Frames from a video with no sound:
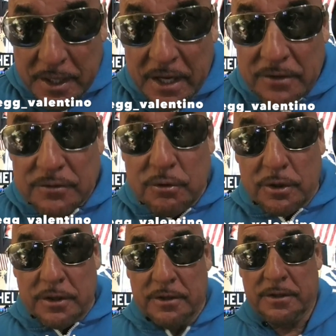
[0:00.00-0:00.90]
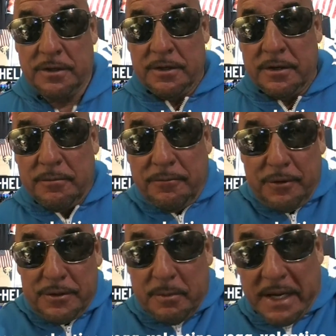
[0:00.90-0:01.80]
of chaos. Look, I'm
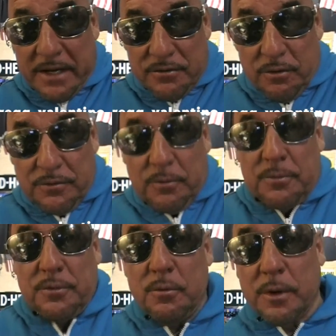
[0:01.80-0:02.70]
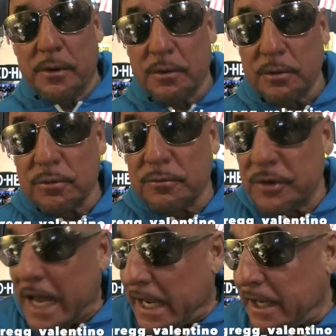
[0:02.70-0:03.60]
freezing my ass off, so I'm still wearing a little
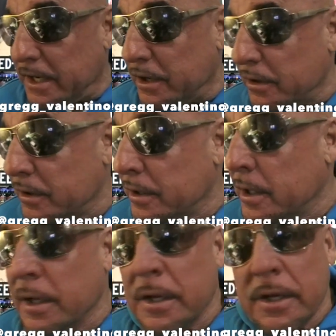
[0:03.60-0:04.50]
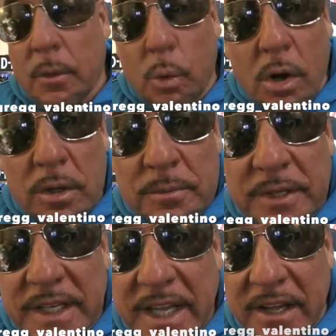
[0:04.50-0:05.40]
jacket here. Welcome
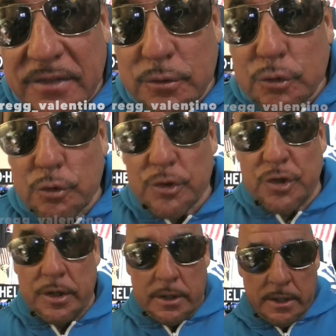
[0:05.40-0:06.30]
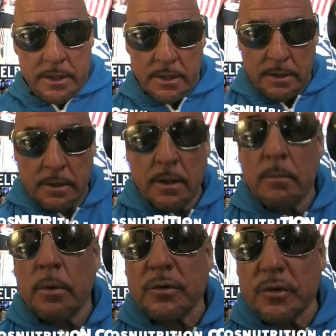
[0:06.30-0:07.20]
to the Chaos Nutrition,
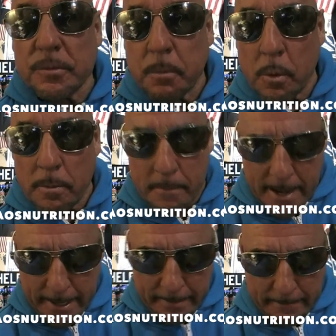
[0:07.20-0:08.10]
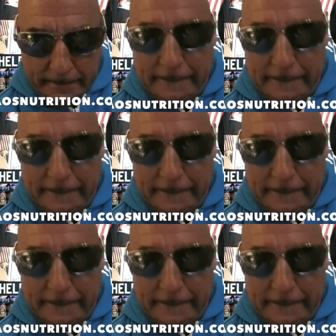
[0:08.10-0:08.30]
Muscle Sport Mag,